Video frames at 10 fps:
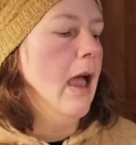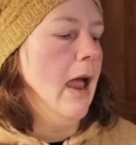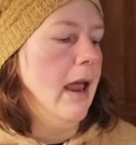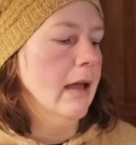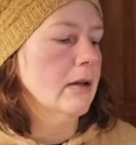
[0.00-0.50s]

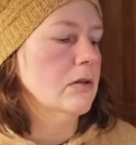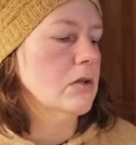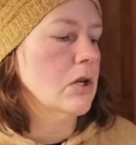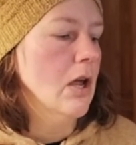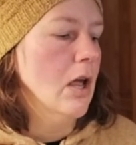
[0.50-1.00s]

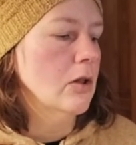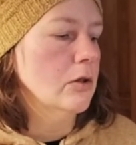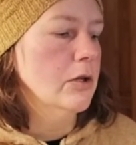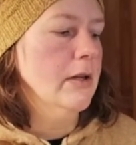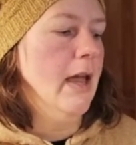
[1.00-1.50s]
and
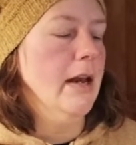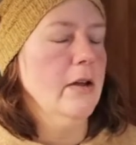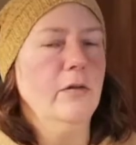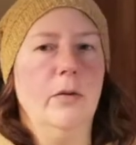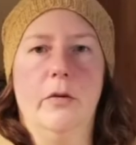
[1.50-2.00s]
look at
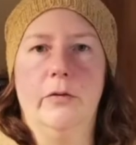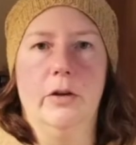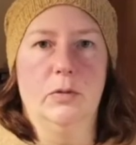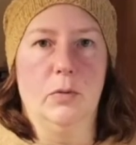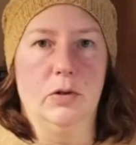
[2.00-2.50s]
it from a
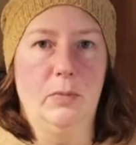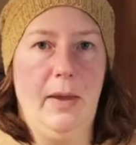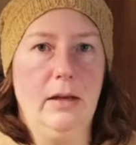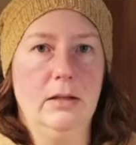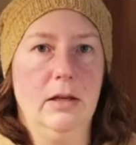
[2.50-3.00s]
fresh
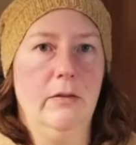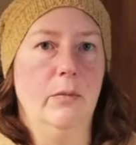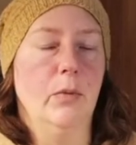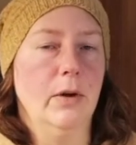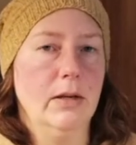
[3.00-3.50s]
perspective,
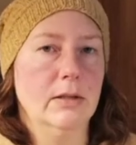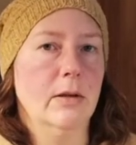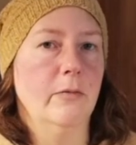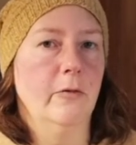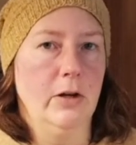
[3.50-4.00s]
bring
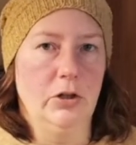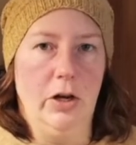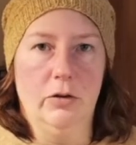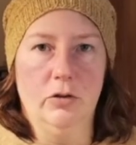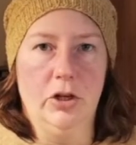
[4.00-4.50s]
some fresh
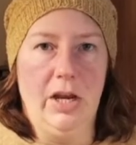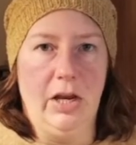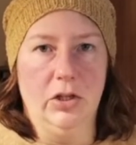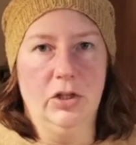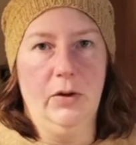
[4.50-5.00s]
energy
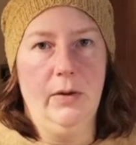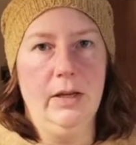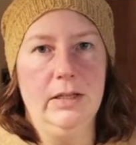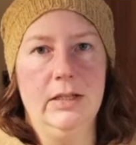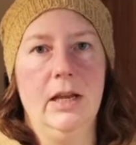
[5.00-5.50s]
into
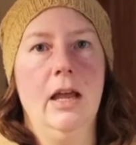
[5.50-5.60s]
it